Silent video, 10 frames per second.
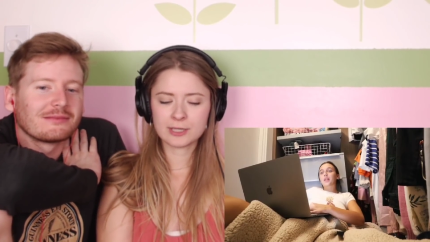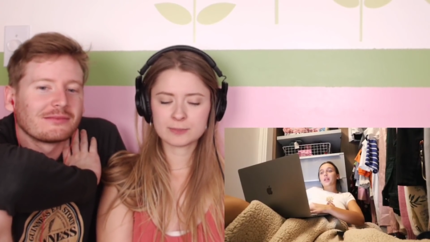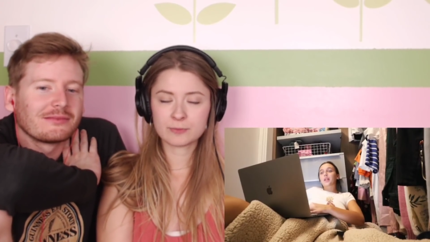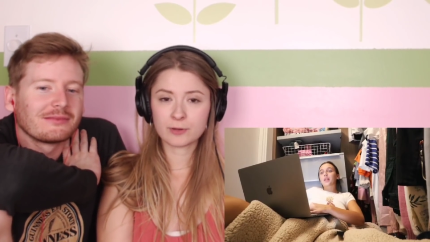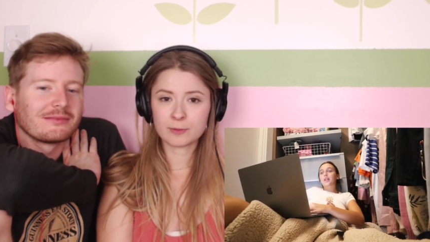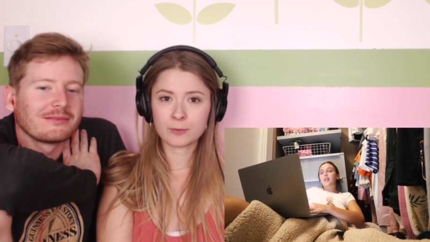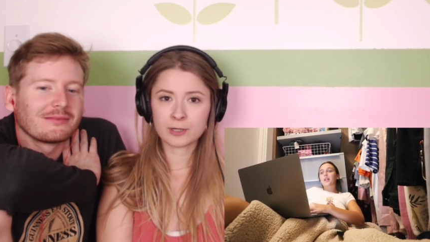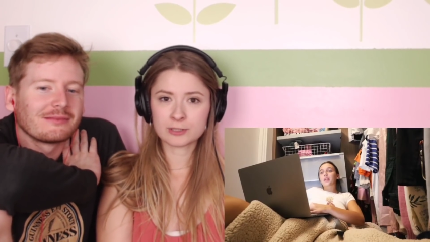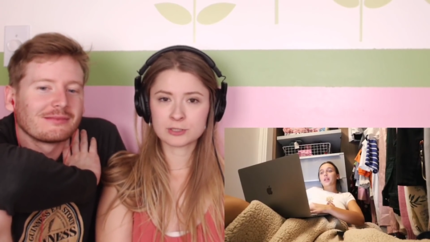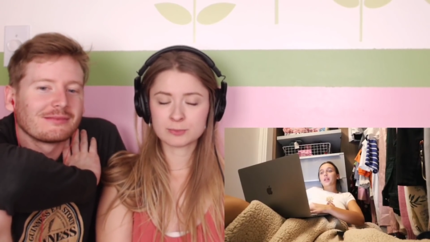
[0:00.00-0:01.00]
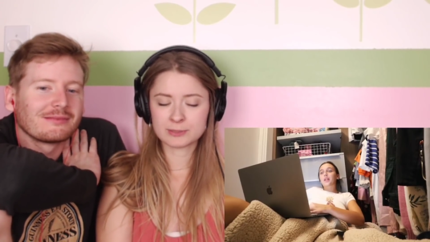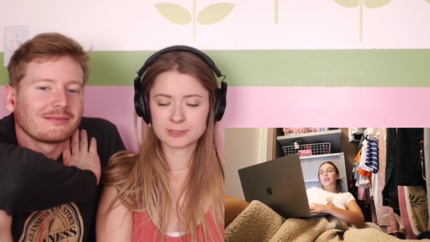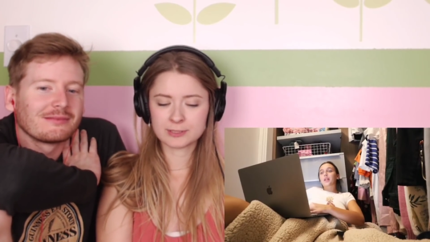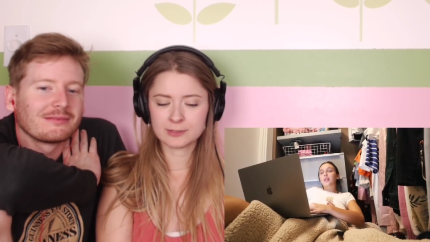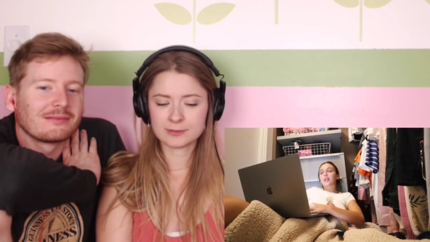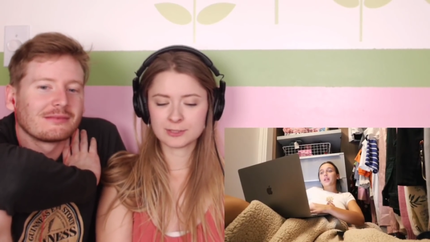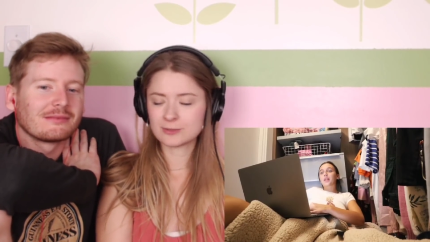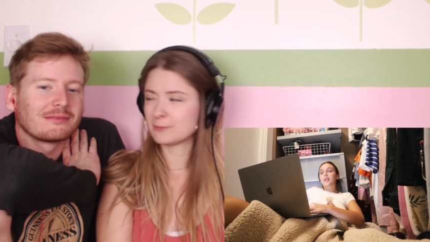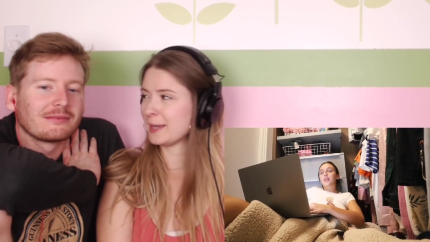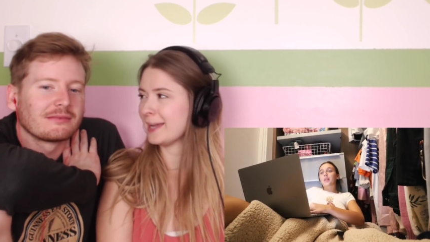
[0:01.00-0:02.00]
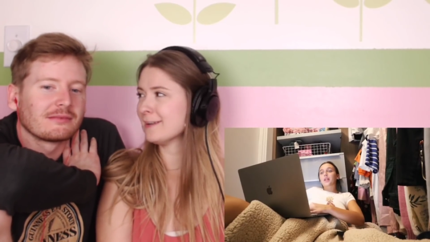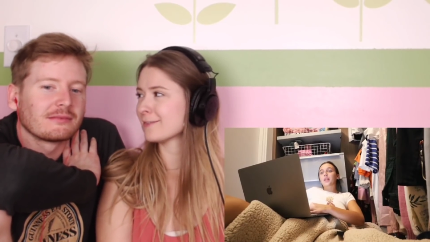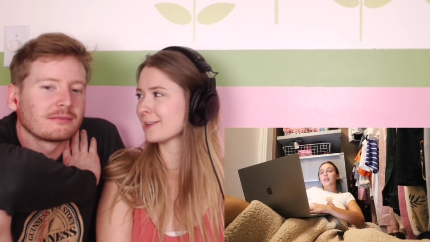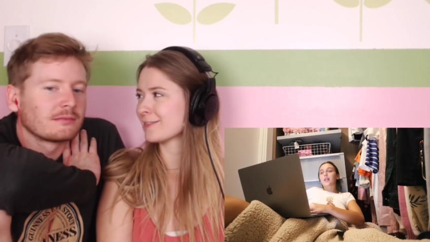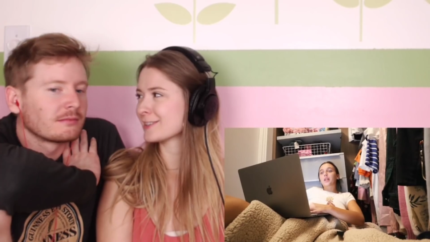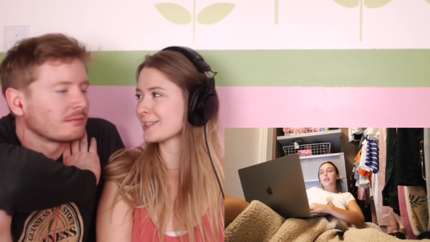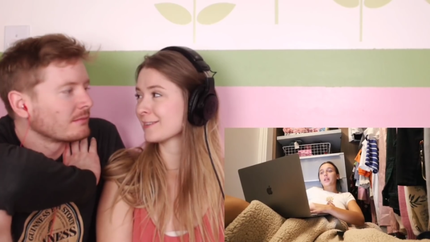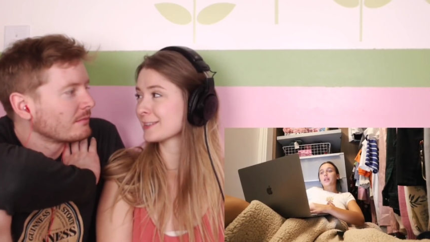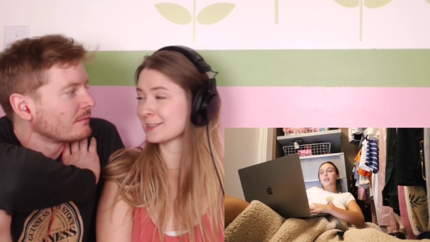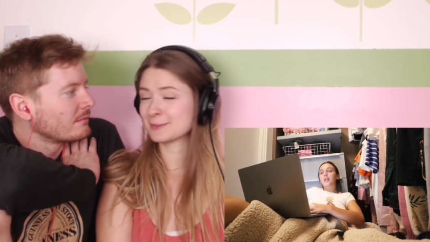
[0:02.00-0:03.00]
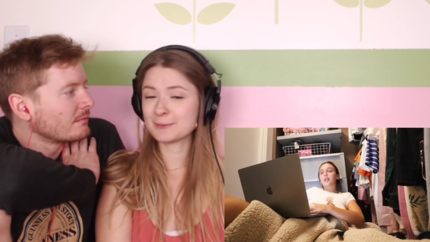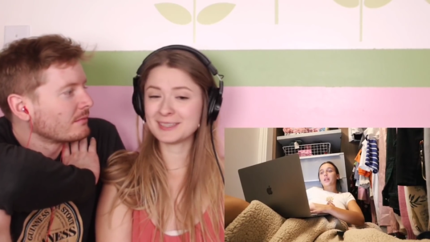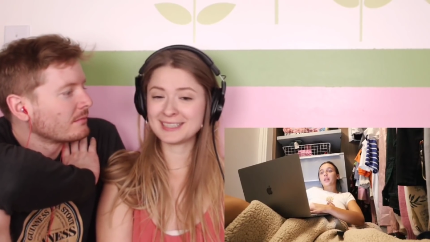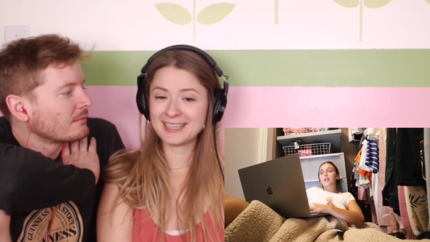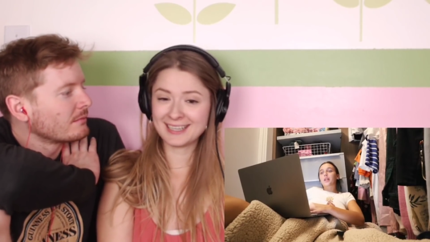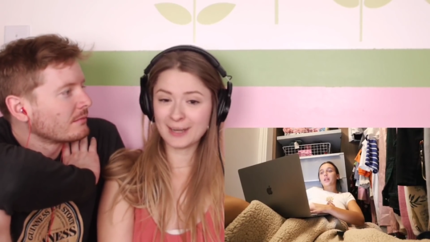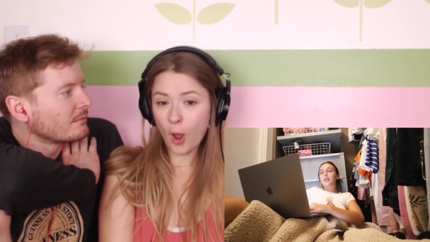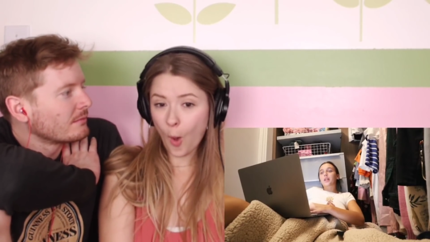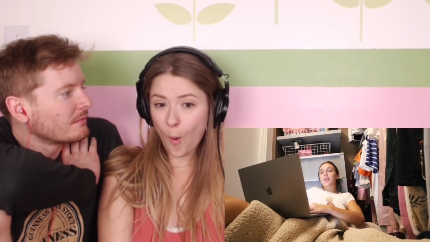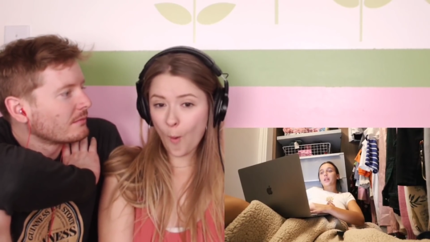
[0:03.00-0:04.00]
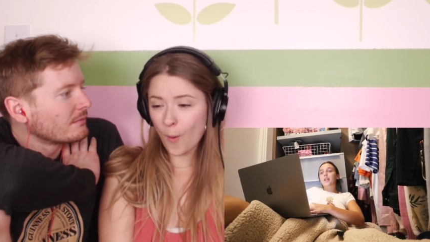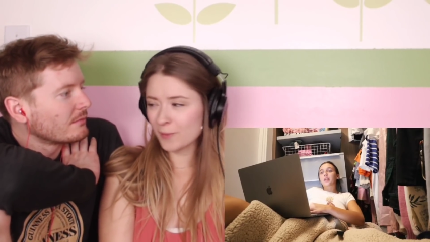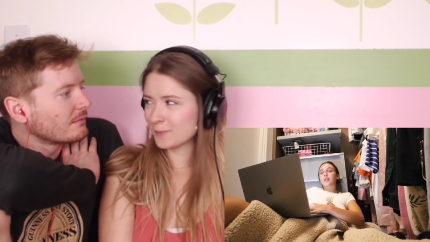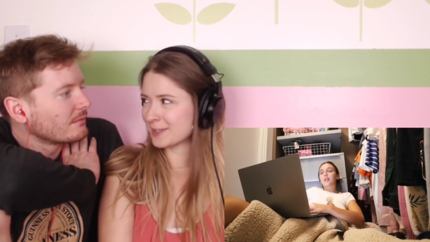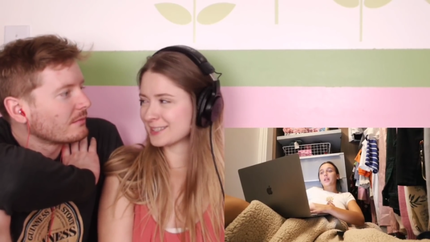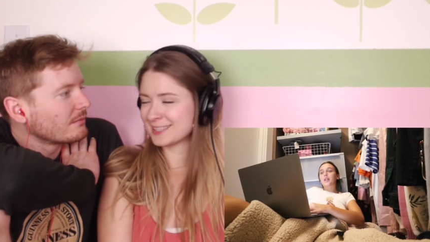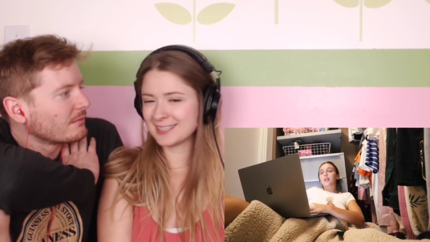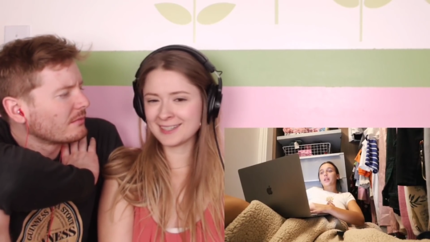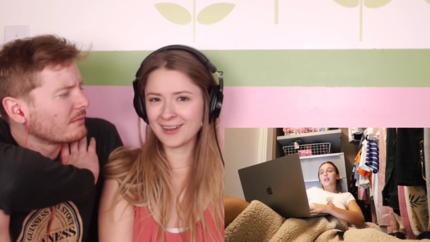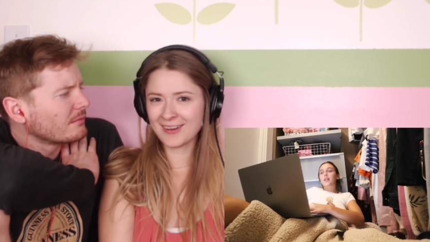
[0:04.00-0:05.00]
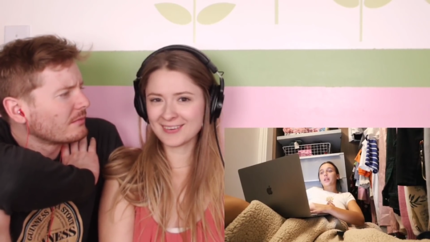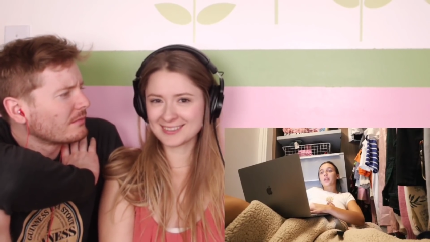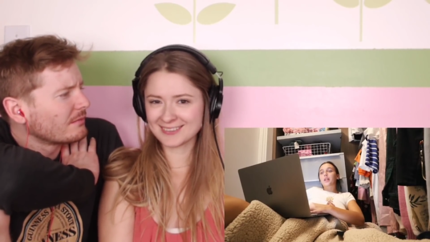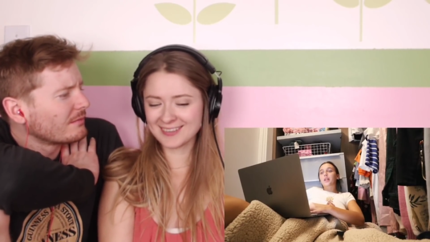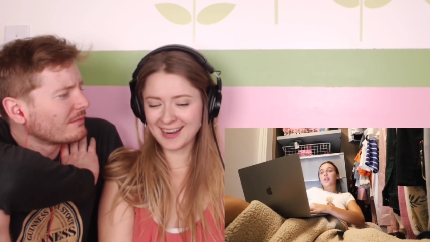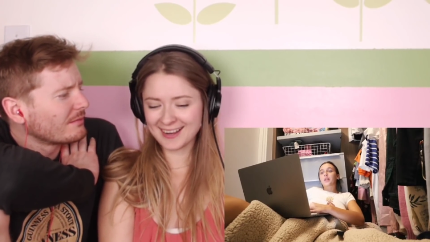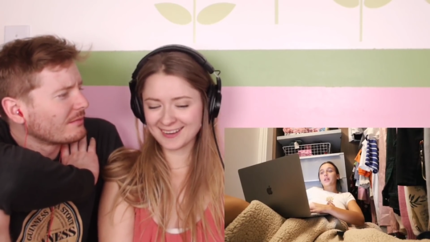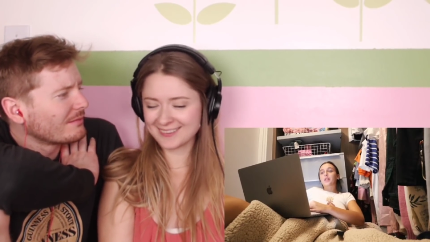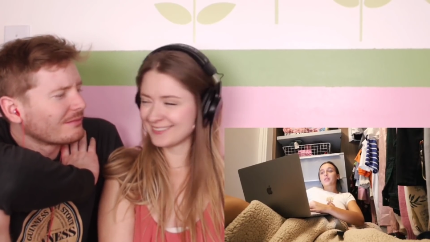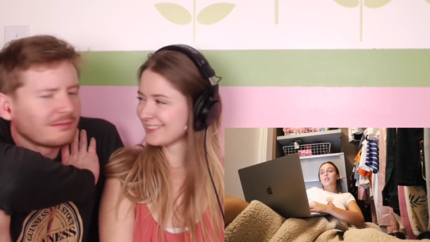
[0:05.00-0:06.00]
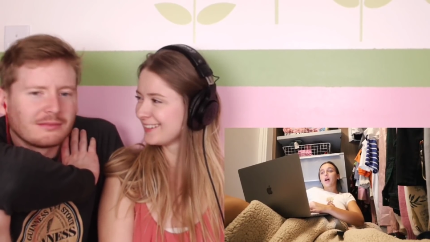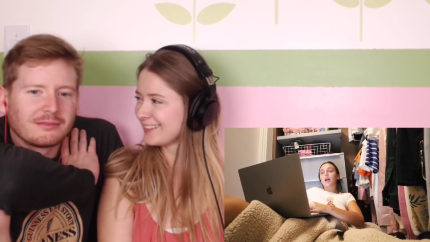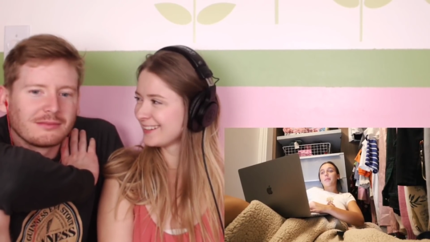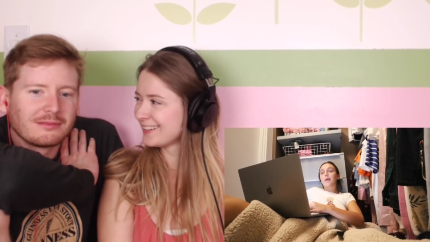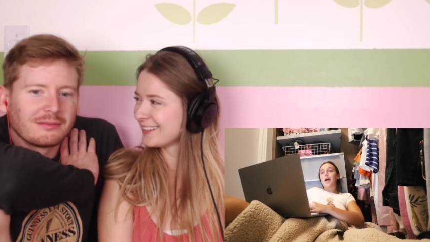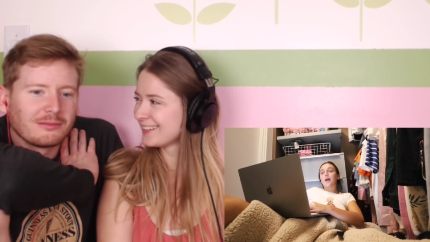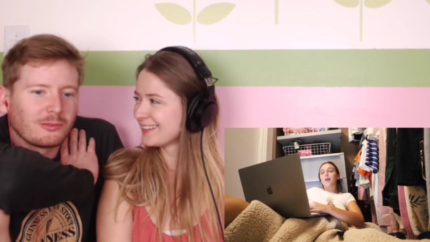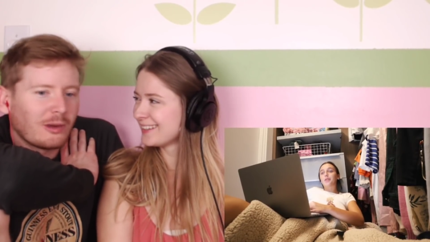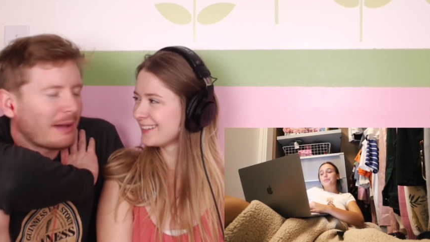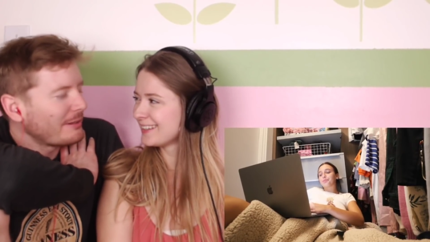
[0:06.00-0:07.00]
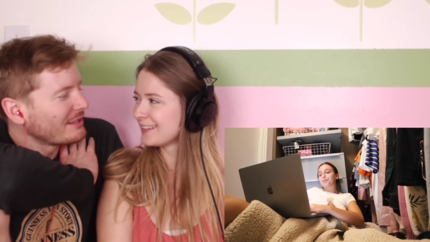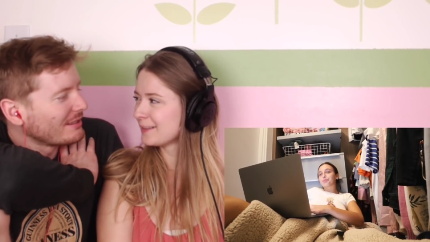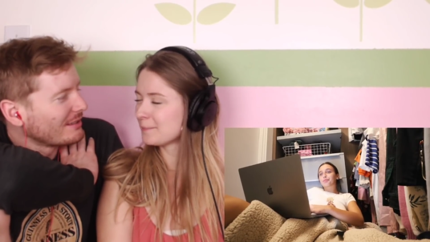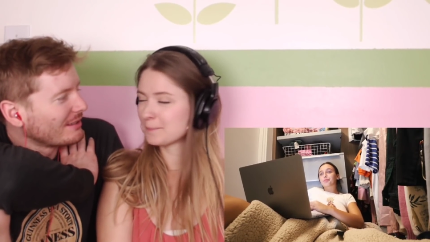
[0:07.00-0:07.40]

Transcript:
Speaker 1: days before your mortgage was due to pay it for the first time, because that's what we did. Wesley didn't know. until now. let's talk about What happened?